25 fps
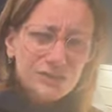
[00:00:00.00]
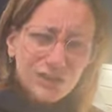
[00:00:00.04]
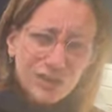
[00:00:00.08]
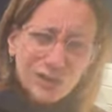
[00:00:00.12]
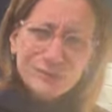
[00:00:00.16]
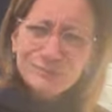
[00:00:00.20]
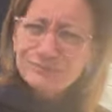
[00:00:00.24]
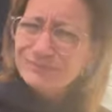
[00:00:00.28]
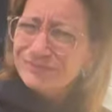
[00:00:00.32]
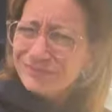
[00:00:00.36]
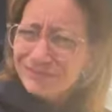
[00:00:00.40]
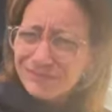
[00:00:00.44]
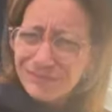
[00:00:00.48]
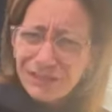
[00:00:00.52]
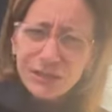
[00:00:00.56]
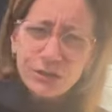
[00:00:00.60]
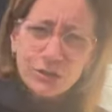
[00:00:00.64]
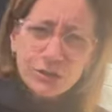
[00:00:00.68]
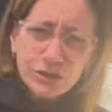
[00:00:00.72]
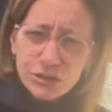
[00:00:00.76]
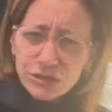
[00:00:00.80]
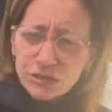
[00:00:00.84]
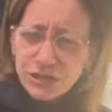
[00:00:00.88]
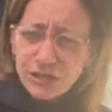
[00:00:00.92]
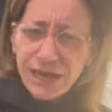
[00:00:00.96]
So,
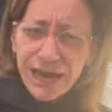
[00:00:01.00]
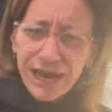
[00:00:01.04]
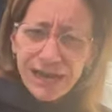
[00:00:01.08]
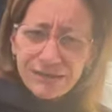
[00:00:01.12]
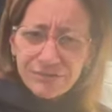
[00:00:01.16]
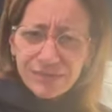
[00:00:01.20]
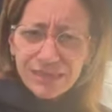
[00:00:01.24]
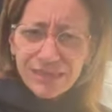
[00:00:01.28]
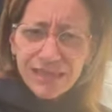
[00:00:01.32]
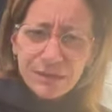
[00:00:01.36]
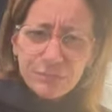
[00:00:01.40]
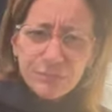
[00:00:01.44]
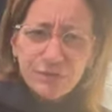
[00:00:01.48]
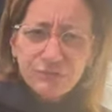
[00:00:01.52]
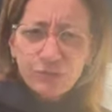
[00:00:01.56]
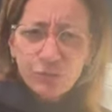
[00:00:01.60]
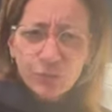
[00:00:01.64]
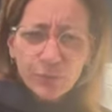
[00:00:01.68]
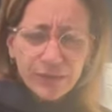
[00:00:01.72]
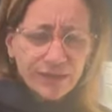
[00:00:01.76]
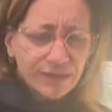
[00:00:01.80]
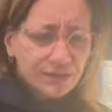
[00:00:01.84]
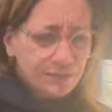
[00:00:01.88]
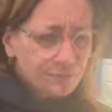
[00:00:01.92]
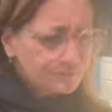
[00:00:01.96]
usually I have a theme
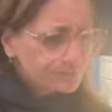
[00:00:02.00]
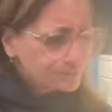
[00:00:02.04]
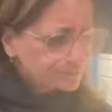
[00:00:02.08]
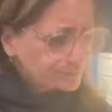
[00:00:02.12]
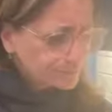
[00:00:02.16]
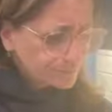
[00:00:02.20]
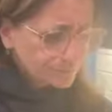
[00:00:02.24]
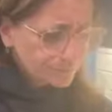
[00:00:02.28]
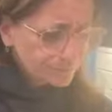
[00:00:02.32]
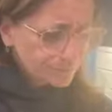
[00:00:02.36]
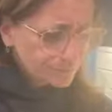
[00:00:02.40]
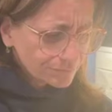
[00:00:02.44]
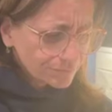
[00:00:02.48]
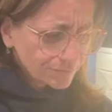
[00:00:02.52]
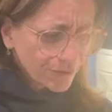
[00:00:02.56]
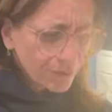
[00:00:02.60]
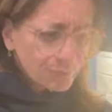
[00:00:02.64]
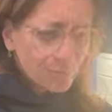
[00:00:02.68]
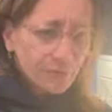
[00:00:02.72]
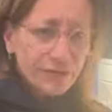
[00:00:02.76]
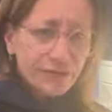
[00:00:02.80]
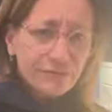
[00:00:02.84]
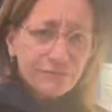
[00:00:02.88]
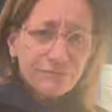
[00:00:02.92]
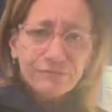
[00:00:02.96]
of a week,
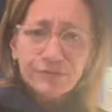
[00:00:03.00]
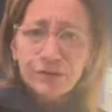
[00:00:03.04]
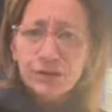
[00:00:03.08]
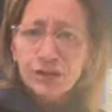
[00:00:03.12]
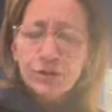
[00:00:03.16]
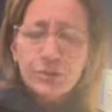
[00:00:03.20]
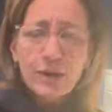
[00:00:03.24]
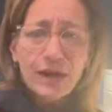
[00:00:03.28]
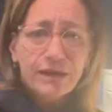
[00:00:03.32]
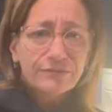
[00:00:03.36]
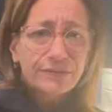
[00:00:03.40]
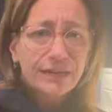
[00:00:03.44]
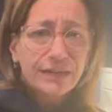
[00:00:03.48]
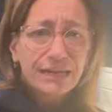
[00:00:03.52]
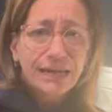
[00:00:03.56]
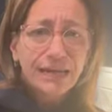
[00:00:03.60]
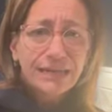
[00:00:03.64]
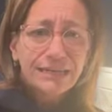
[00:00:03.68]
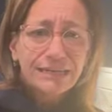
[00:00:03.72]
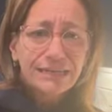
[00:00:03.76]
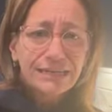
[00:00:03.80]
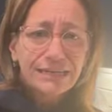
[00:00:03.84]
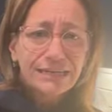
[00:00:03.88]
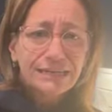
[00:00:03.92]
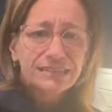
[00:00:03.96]
but if you have
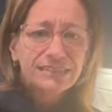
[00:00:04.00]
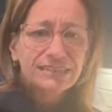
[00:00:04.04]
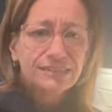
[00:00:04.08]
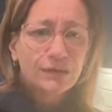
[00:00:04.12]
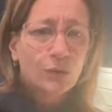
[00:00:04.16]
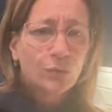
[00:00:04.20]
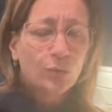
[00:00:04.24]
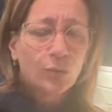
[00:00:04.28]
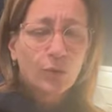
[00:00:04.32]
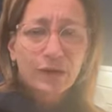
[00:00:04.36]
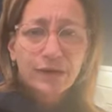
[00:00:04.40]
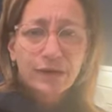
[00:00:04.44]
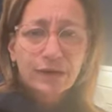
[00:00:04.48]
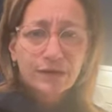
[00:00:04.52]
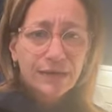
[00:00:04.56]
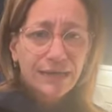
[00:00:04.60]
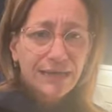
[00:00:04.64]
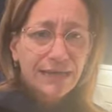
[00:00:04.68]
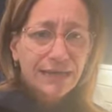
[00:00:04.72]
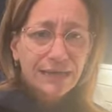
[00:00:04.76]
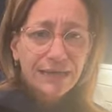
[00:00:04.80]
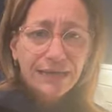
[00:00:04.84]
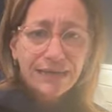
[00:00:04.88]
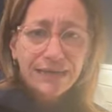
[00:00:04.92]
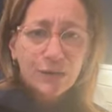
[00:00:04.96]
any ideas and want
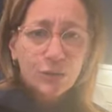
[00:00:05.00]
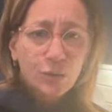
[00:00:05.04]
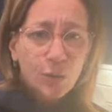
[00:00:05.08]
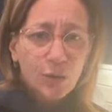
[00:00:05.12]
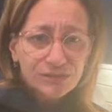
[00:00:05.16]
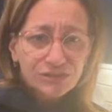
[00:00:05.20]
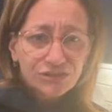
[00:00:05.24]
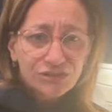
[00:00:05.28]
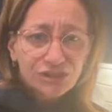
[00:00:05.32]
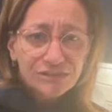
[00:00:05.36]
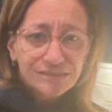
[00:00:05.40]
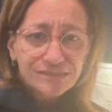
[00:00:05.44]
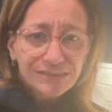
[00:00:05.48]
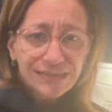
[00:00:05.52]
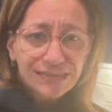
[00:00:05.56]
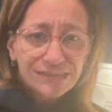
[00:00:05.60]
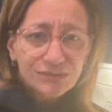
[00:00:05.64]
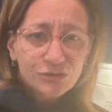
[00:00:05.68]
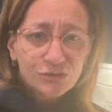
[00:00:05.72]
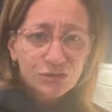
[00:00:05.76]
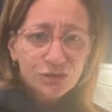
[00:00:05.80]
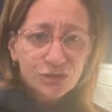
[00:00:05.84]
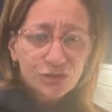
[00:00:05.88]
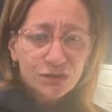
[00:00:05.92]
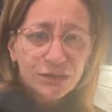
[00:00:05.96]
any questions
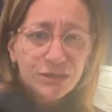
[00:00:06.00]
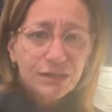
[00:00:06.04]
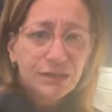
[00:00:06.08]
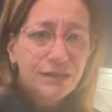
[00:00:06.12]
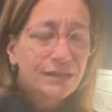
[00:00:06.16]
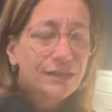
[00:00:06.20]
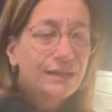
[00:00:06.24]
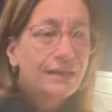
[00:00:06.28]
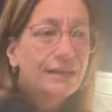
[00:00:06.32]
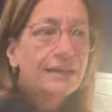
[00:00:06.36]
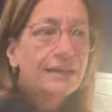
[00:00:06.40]
answered,